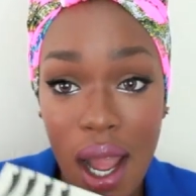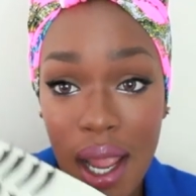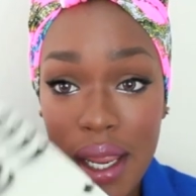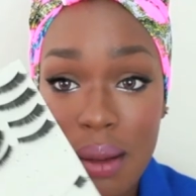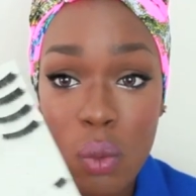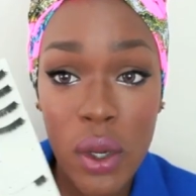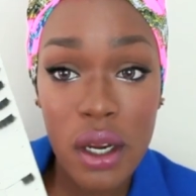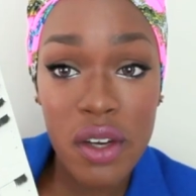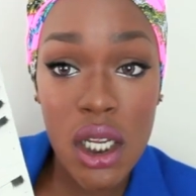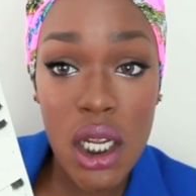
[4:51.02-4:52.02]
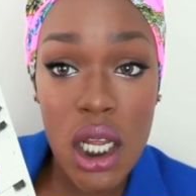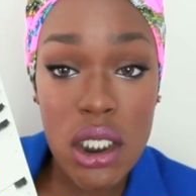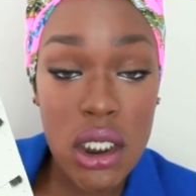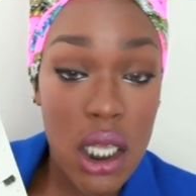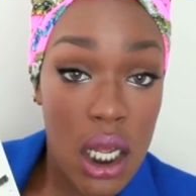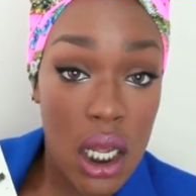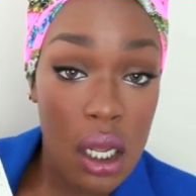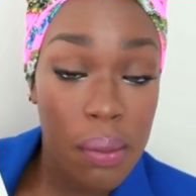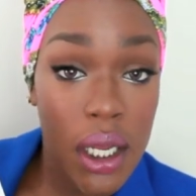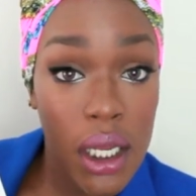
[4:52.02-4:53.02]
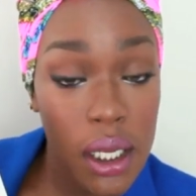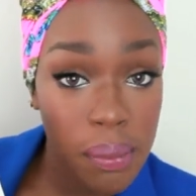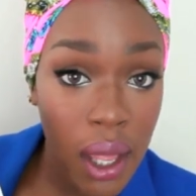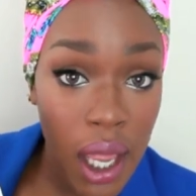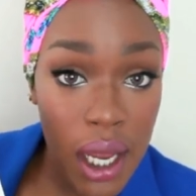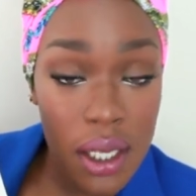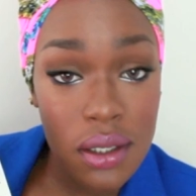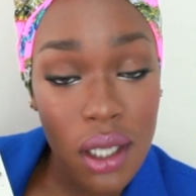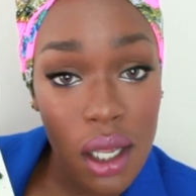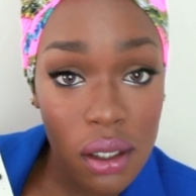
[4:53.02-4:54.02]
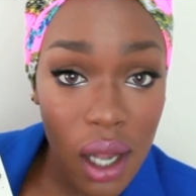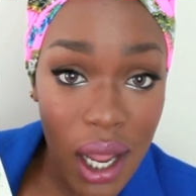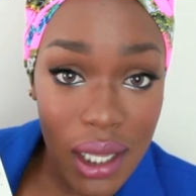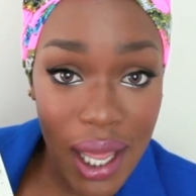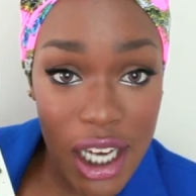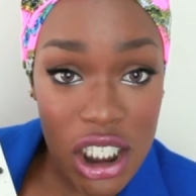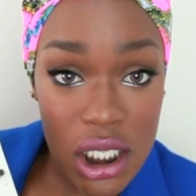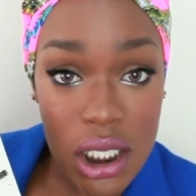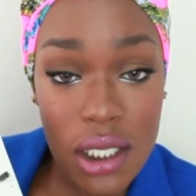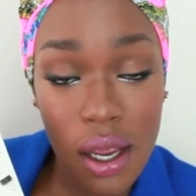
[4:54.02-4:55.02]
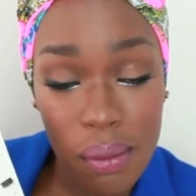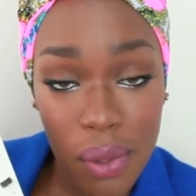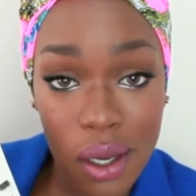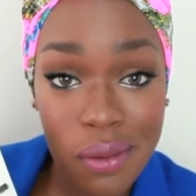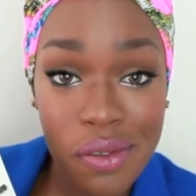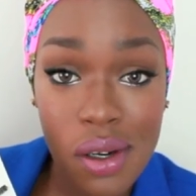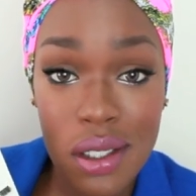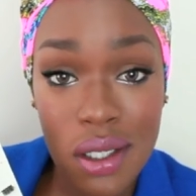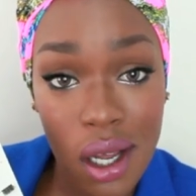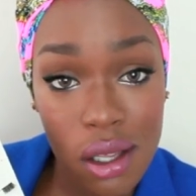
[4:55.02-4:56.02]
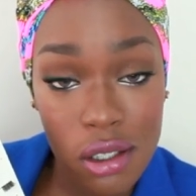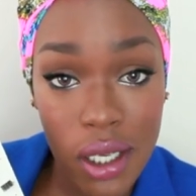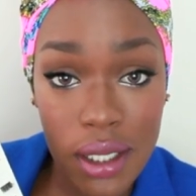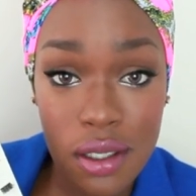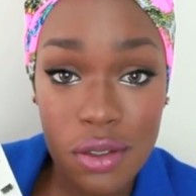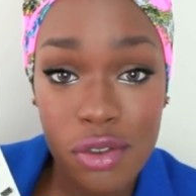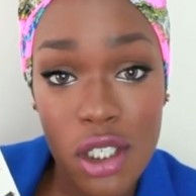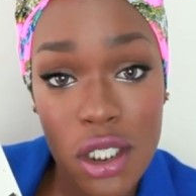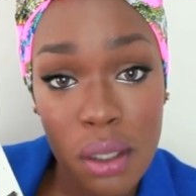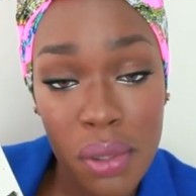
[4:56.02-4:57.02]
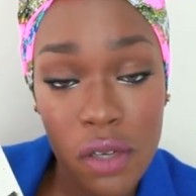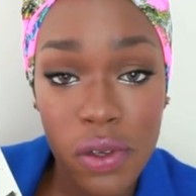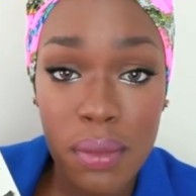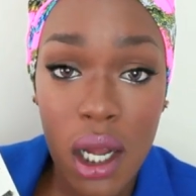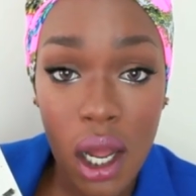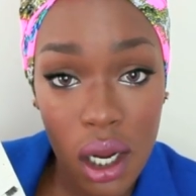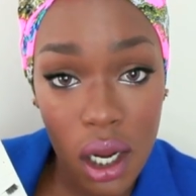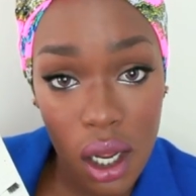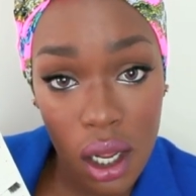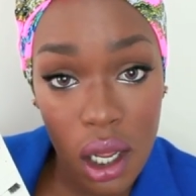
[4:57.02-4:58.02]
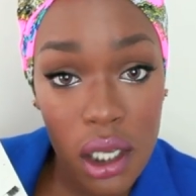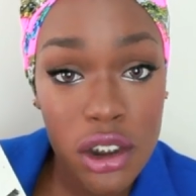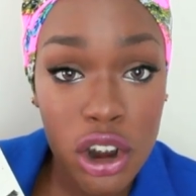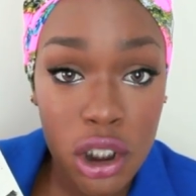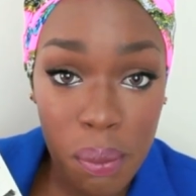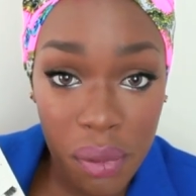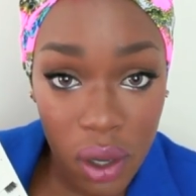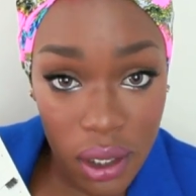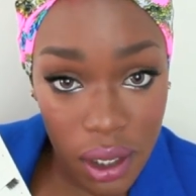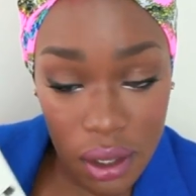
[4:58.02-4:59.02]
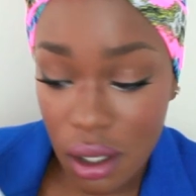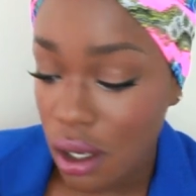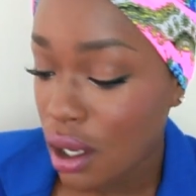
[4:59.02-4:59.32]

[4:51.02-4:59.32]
I am wearing some eBay dollar eyelashes 10 pair for a dollar ladies free shipping from Hong Kong jump on it